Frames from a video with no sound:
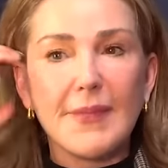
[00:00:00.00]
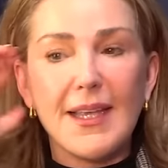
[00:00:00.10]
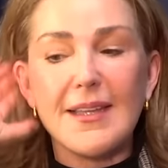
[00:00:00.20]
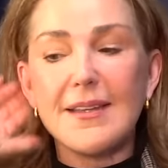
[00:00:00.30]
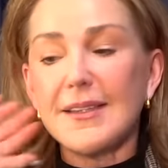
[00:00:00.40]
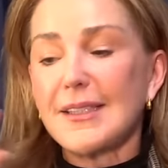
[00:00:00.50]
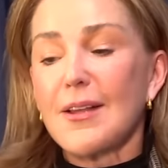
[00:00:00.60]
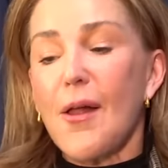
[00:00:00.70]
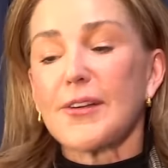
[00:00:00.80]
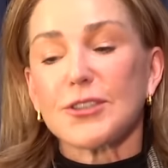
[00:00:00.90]
and
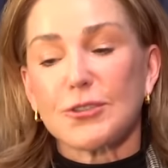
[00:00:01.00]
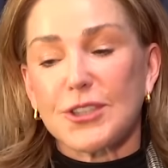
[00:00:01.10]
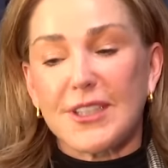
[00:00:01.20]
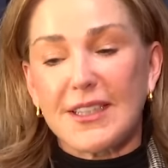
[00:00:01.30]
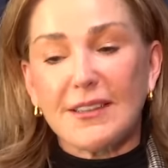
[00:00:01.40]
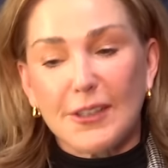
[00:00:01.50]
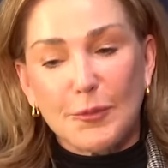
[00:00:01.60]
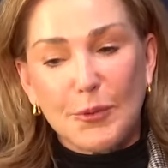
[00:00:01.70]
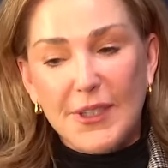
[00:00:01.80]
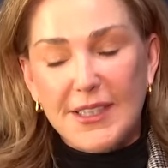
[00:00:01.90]
so she did The
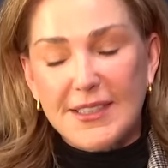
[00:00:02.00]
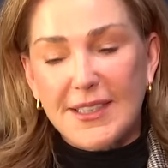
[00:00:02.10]
Little Prince,